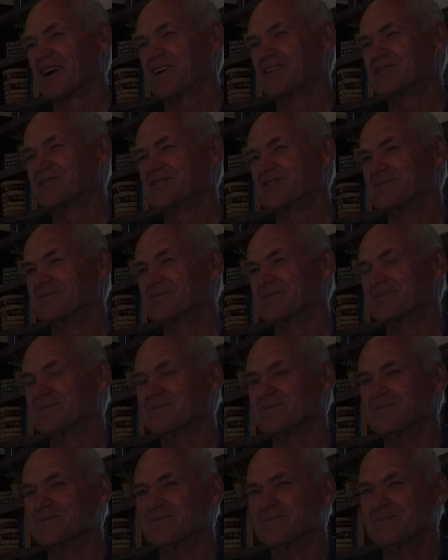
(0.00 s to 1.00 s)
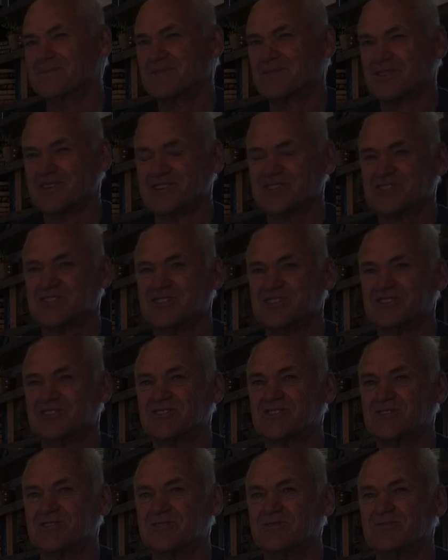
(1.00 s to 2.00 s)
regard to
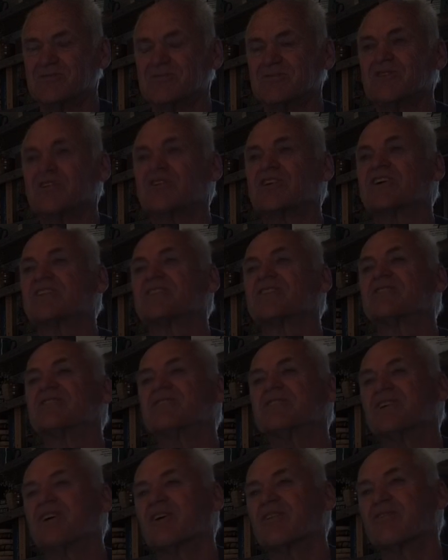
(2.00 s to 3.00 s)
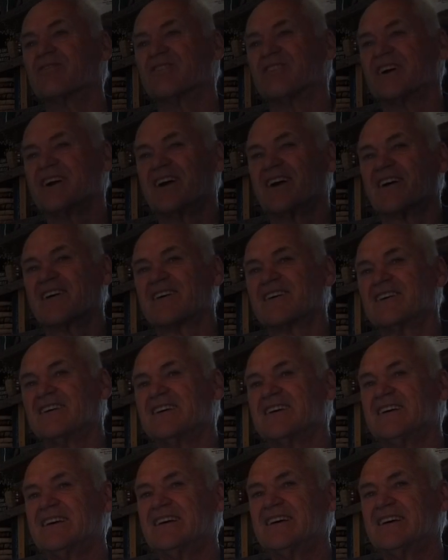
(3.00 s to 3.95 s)
Christians who look at over there,